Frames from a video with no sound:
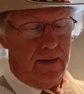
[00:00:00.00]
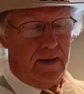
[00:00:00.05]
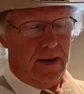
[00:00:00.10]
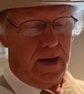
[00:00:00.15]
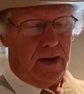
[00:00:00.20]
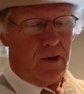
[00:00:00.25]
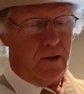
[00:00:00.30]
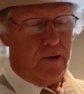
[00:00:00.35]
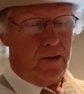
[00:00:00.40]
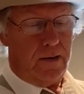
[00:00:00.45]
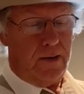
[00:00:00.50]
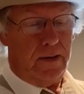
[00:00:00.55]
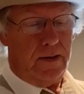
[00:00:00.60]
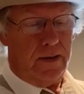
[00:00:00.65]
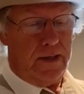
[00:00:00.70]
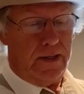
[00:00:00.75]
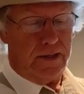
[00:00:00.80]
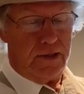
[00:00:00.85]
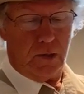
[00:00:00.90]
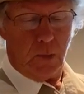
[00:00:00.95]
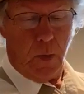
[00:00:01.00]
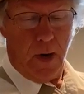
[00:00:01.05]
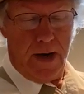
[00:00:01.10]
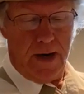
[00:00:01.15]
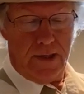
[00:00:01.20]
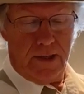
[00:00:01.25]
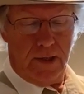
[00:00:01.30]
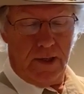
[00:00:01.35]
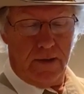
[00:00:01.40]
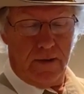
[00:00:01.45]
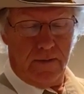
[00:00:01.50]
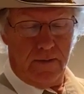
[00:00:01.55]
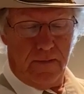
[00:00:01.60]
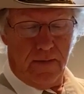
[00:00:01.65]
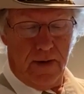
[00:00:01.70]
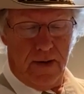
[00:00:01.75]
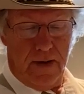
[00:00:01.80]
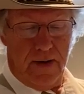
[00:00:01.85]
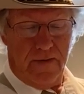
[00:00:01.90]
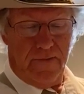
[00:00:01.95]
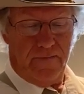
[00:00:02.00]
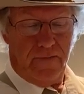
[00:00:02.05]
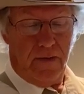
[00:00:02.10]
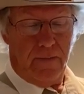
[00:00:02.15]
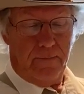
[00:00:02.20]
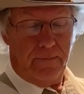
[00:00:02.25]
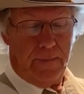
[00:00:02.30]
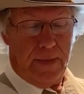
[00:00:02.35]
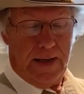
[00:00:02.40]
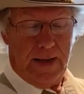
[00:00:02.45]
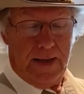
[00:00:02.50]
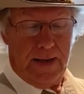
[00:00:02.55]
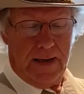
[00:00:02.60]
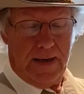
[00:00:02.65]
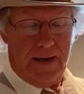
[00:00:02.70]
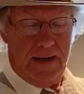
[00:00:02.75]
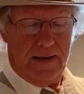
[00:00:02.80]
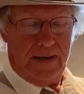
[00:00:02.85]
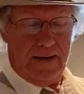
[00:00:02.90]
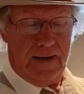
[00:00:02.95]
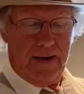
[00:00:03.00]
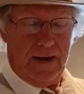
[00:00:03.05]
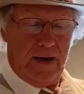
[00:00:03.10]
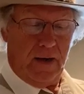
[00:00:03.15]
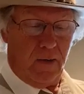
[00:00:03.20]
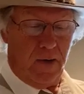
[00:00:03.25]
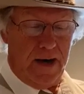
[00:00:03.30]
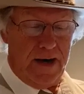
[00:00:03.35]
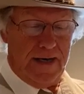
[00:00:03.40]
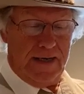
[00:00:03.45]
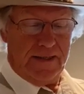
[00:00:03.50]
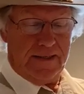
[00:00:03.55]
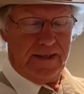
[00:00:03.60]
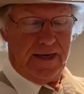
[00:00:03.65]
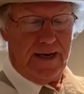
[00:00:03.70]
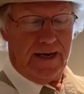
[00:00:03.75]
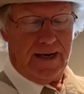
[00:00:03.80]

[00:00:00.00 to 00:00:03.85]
I couldn't dissuade you from buying a crazy